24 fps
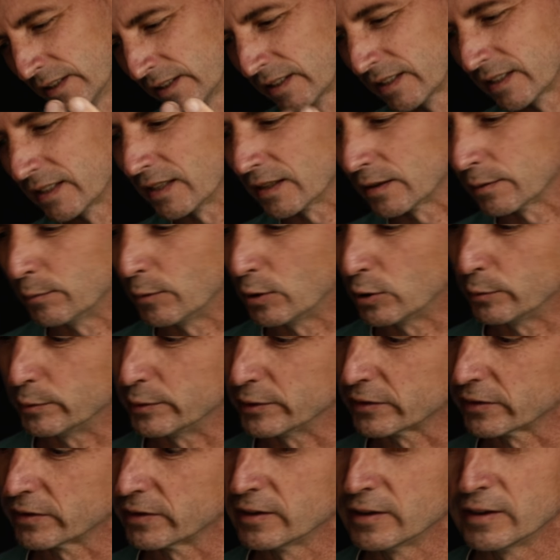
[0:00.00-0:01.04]
get a
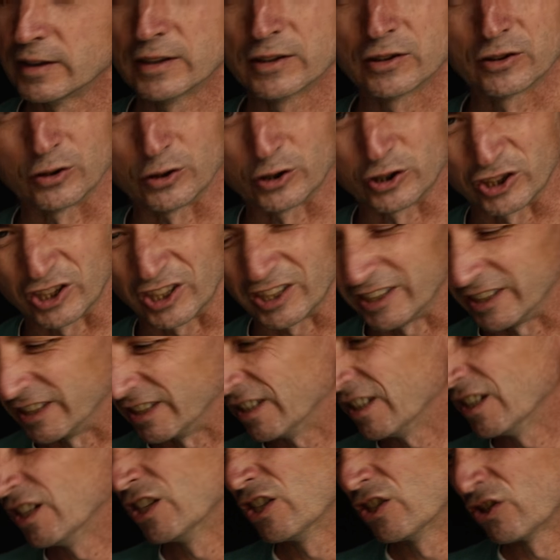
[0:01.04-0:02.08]
moment to shine,
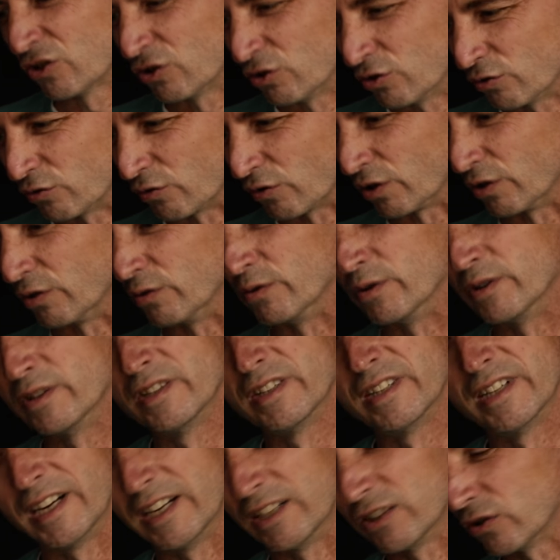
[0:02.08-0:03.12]
to grow,
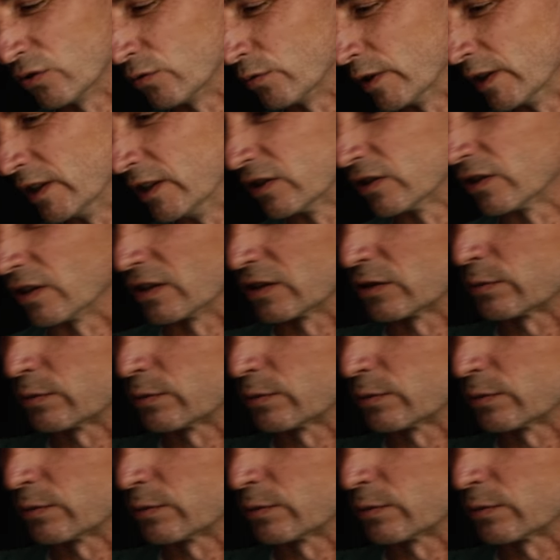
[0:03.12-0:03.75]
and to really start